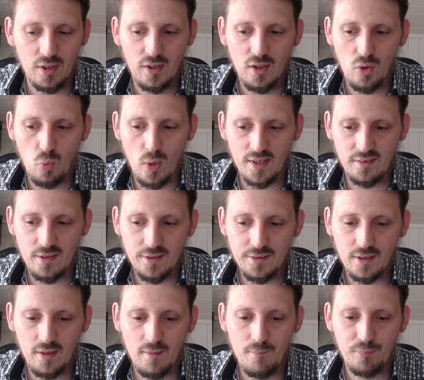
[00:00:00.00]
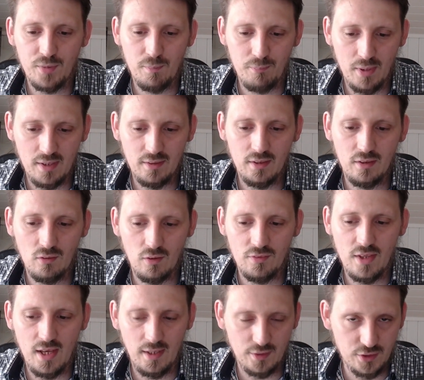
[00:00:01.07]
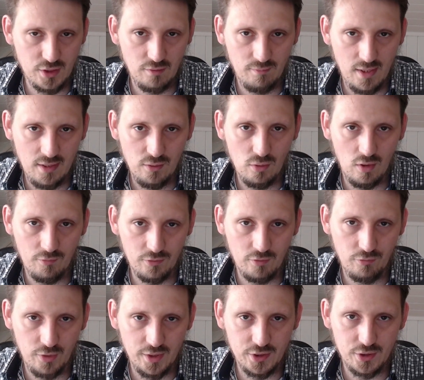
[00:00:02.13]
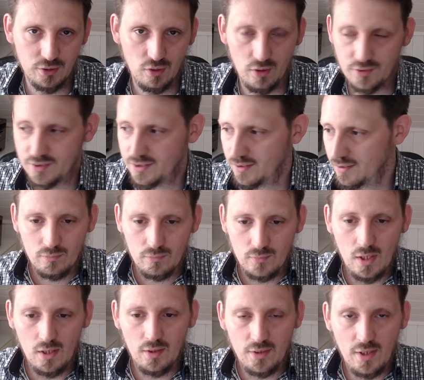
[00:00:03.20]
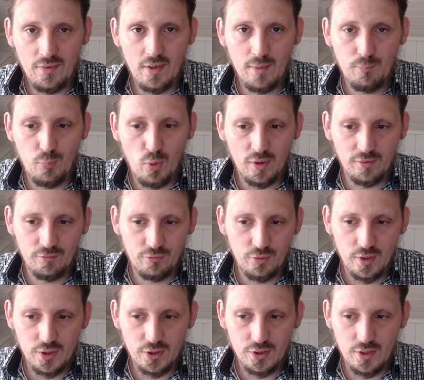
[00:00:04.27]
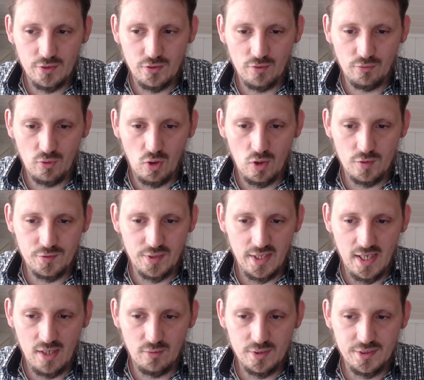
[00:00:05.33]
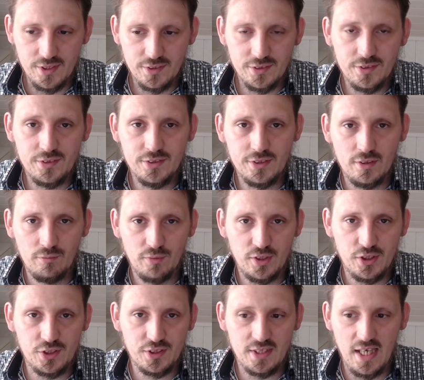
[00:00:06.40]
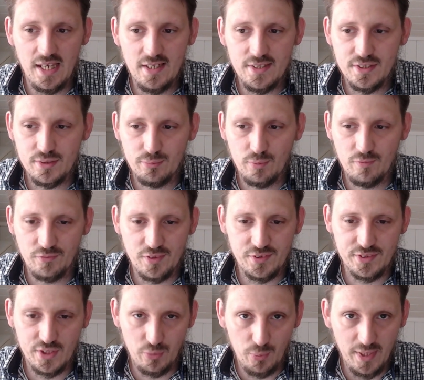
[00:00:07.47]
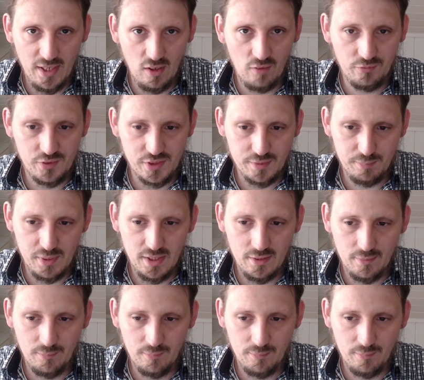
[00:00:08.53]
1 liter, depending on the actual value of the friction constant. Another important friction is, of course, the air resistance, which scales with the square of the speed.